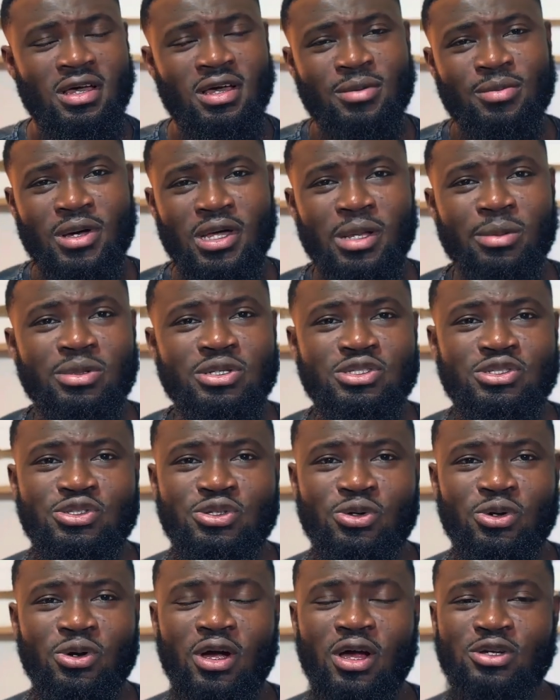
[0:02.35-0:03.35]
My name is
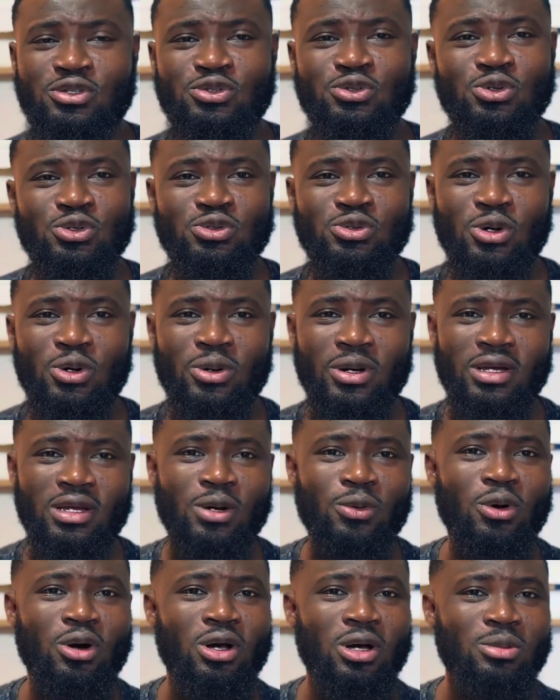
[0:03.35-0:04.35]
Junko as usual, and I
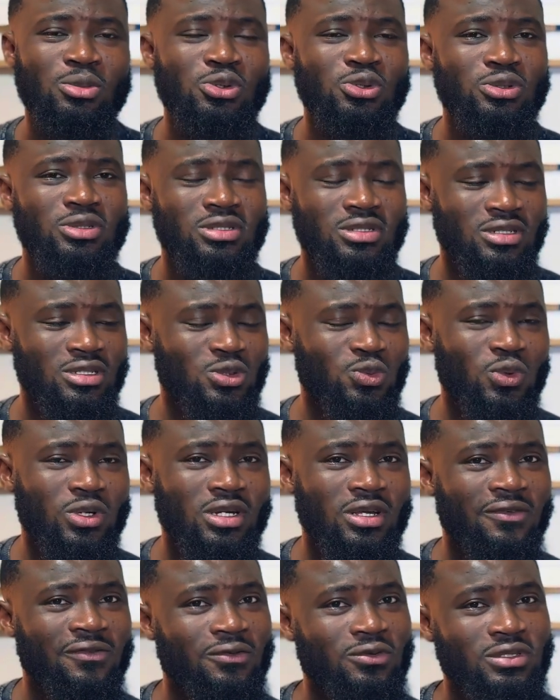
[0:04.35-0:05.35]
welcome you to this
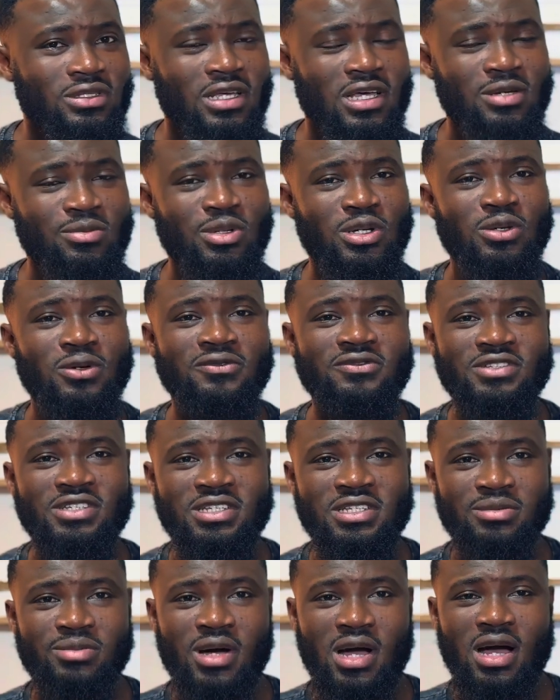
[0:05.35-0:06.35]
wonderful segment of Jenny
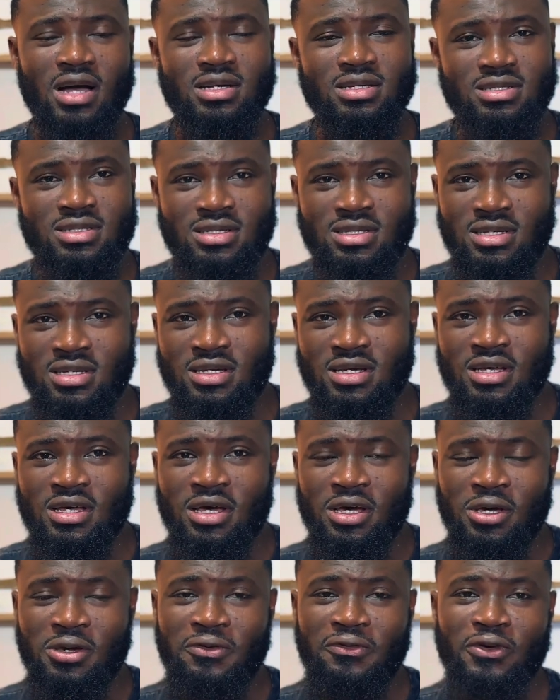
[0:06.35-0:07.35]
Box.
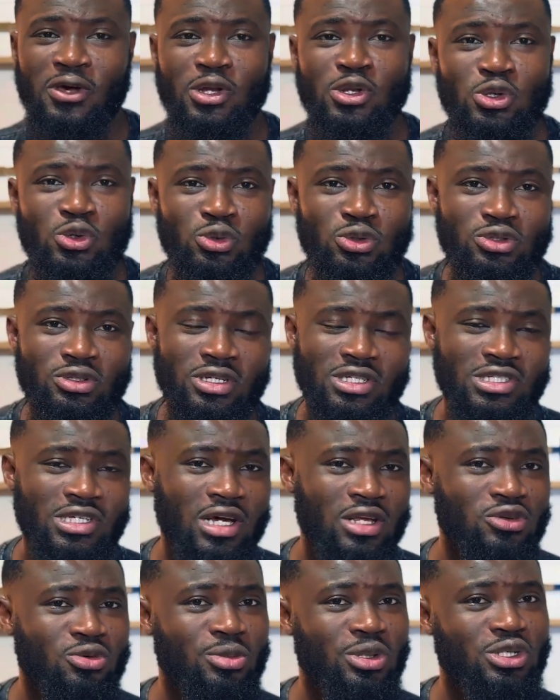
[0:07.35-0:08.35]
If you are new to the
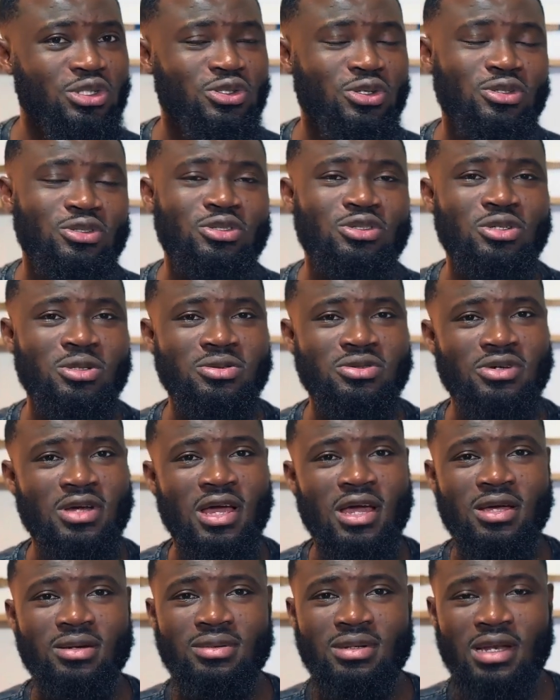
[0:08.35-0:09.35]
channel, make sure to
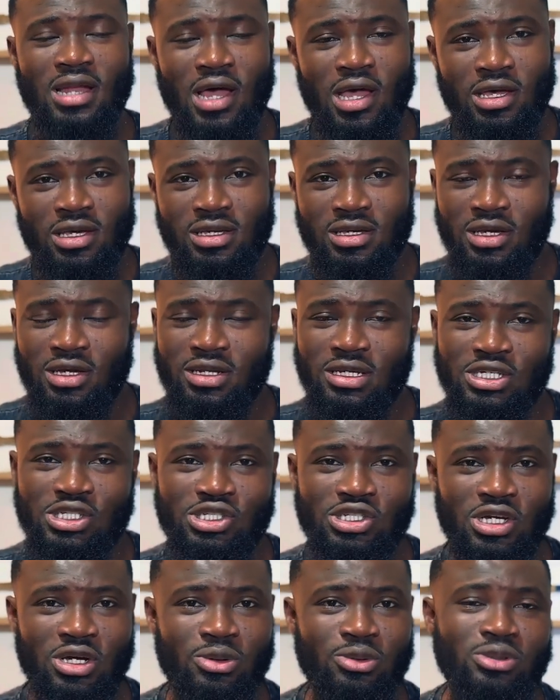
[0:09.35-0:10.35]
subscribe, like, and then
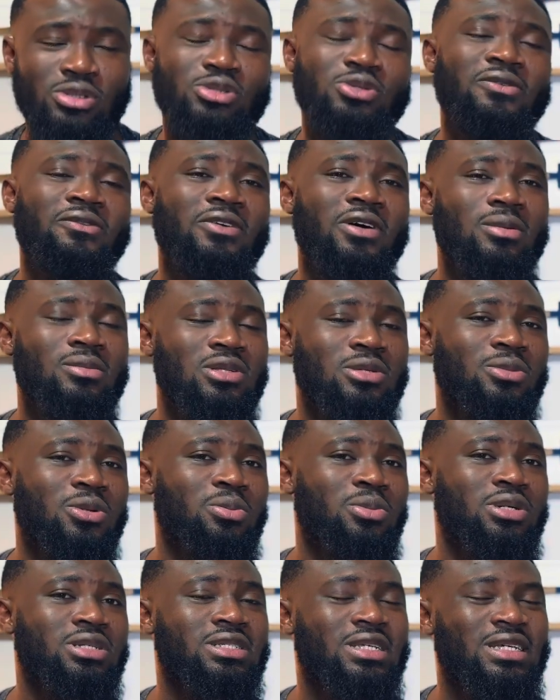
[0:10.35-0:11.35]
share with your family
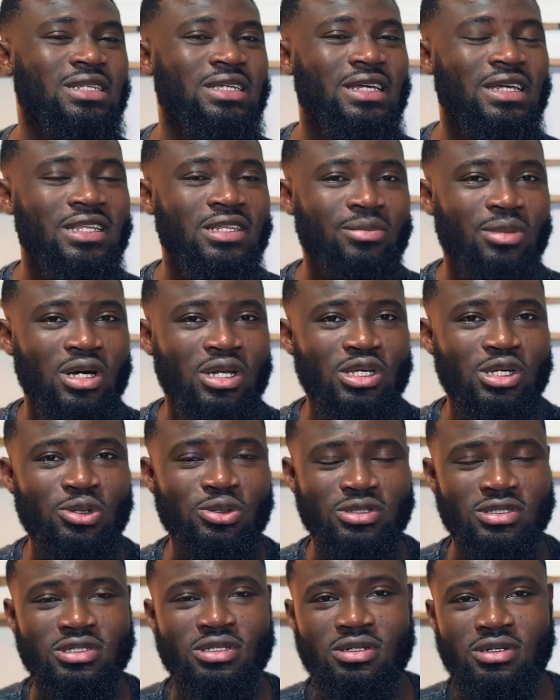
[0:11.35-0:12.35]
members and anybody
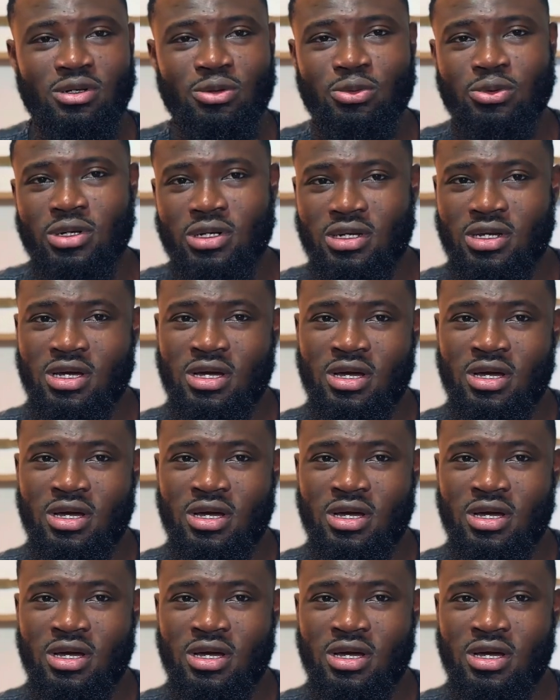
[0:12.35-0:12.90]
else in your network.